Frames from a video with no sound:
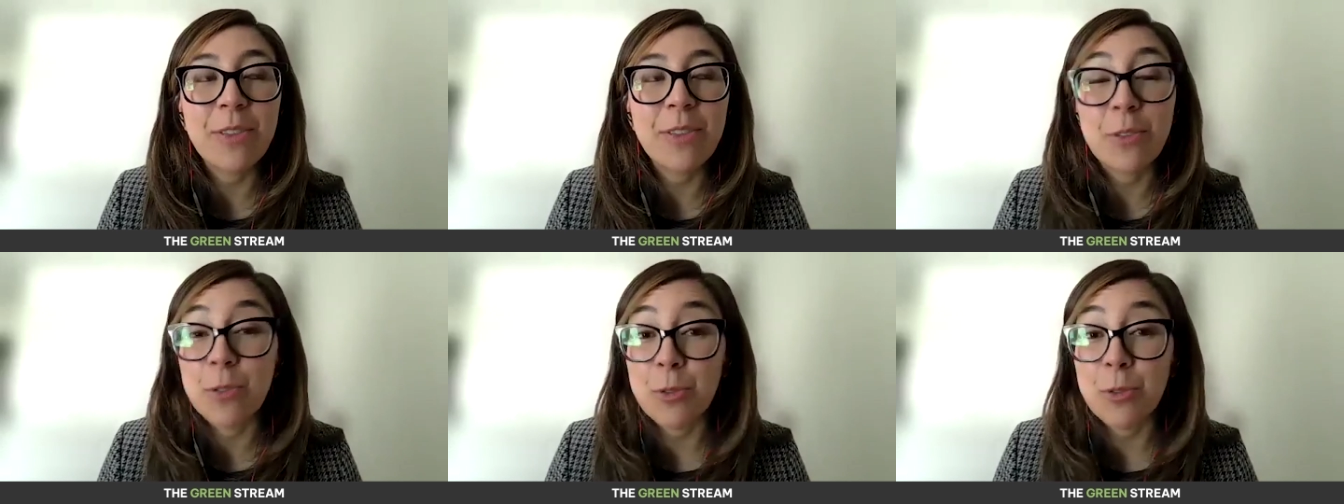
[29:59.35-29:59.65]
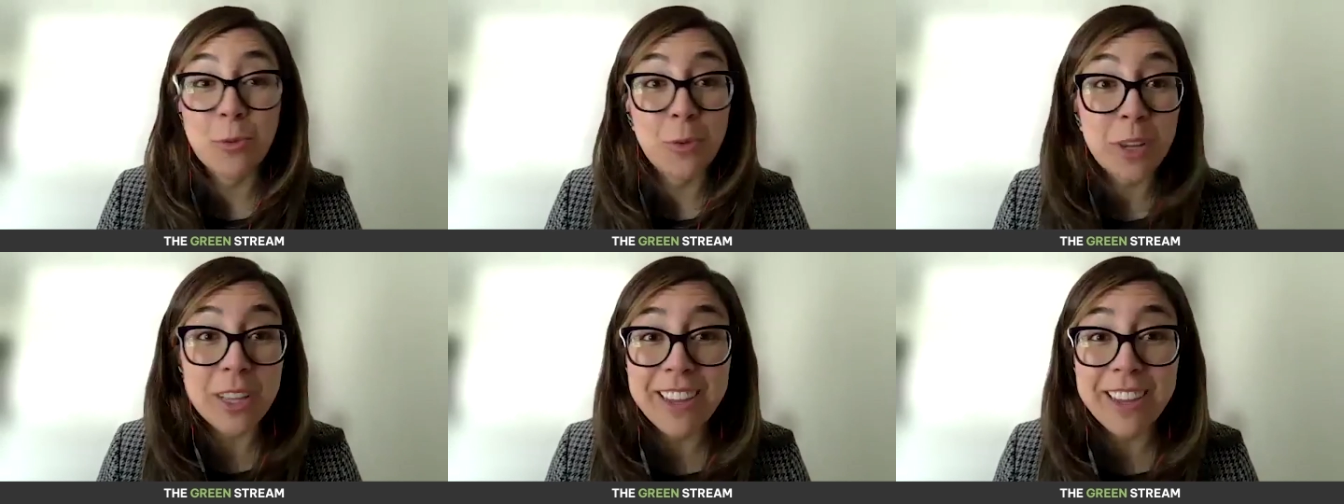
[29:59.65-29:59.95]
through
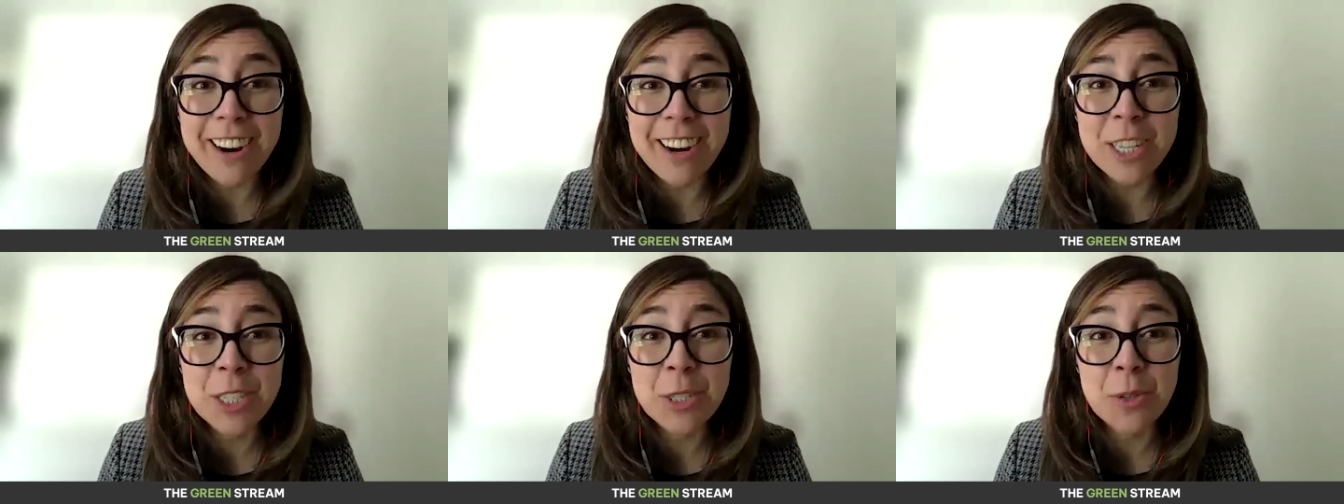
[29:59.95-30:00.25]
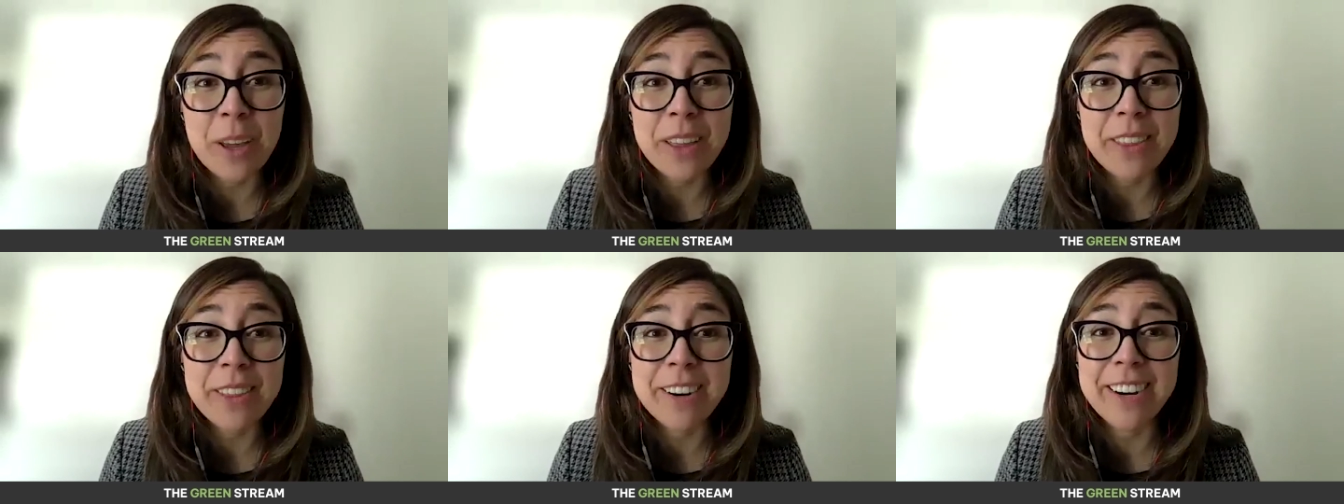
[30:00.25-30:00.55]
really harsh
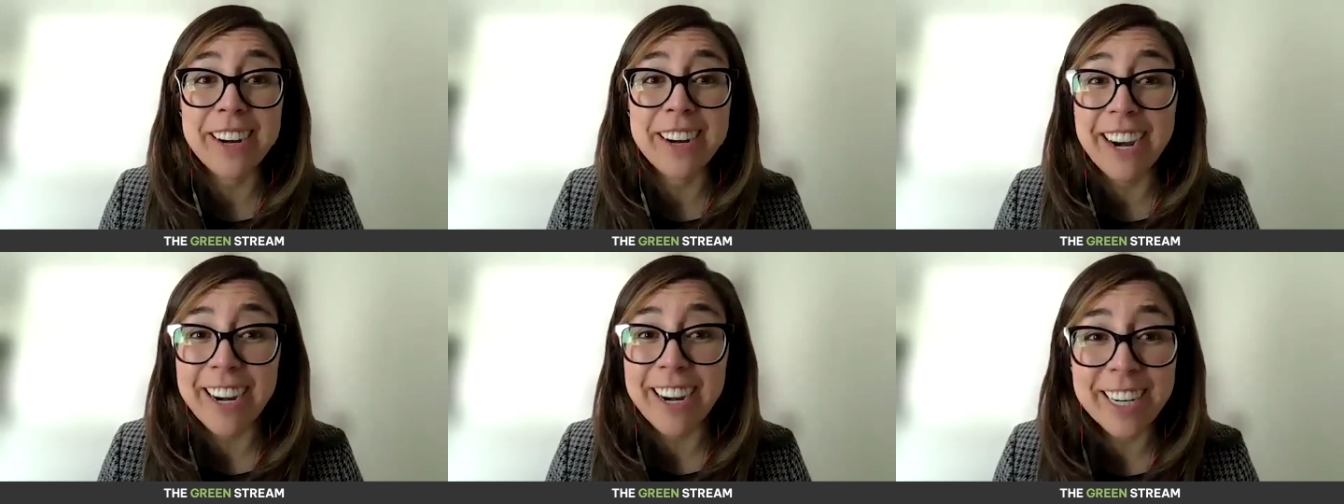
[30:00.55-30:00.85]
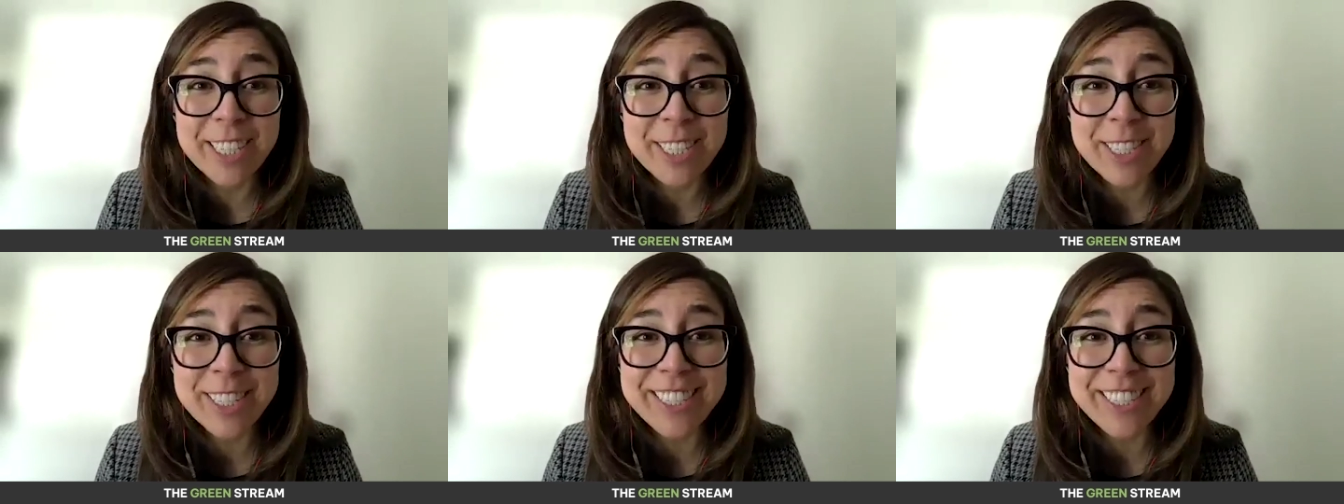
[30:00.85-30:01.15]
weather,
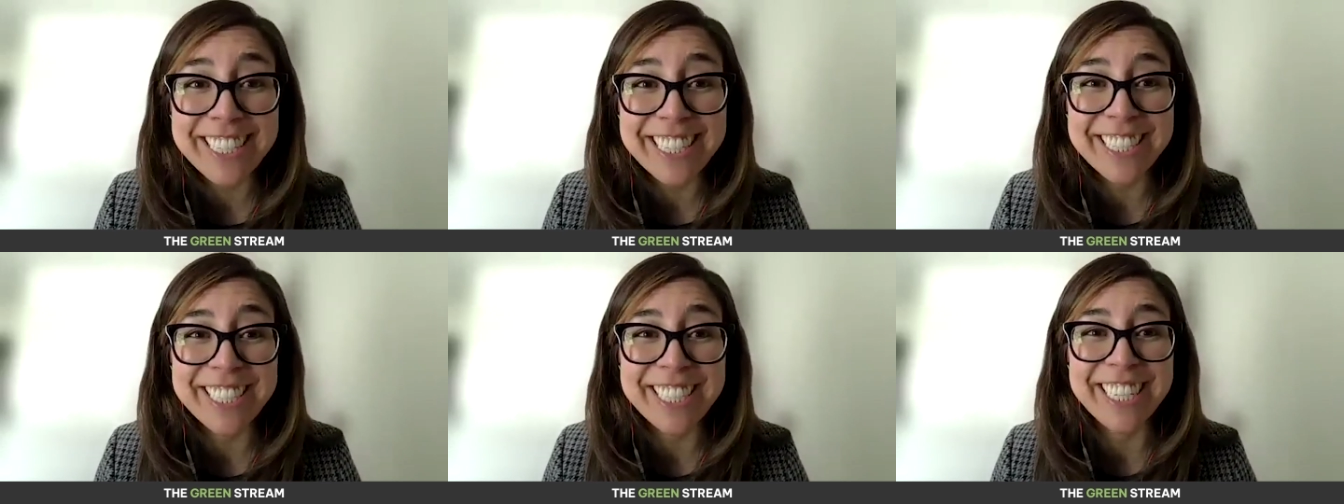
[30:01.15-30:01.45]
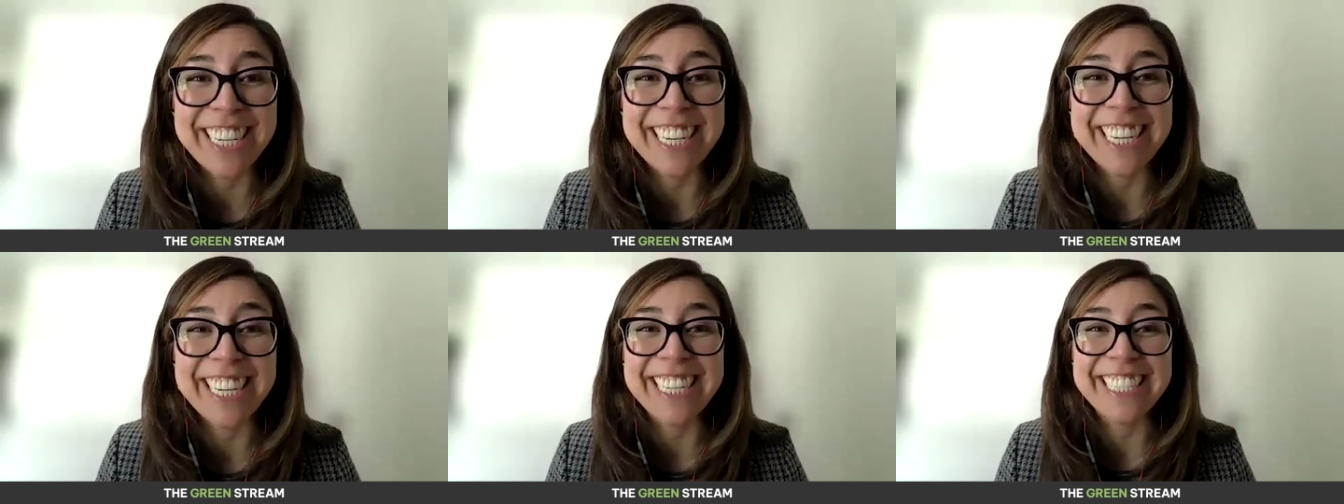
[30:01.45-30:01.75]
harsh
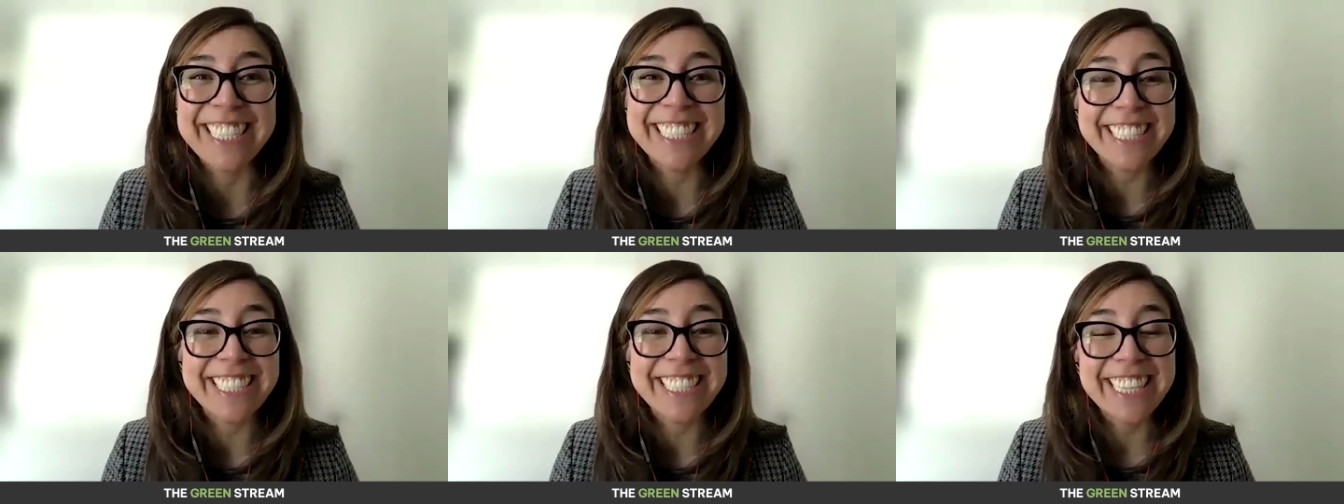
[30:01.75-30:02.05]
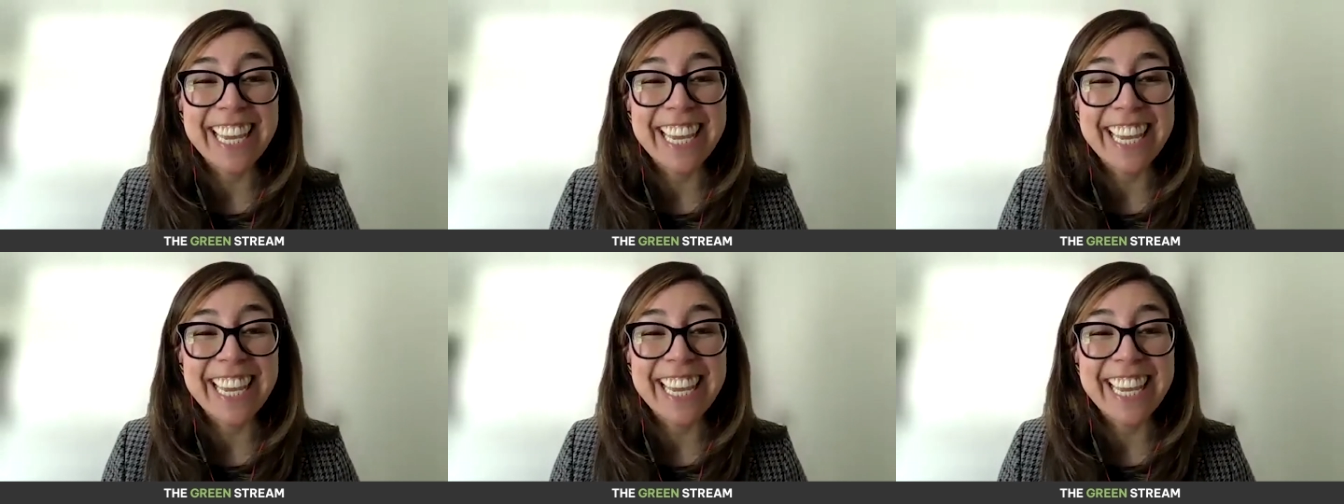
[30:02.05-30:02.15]
conditions,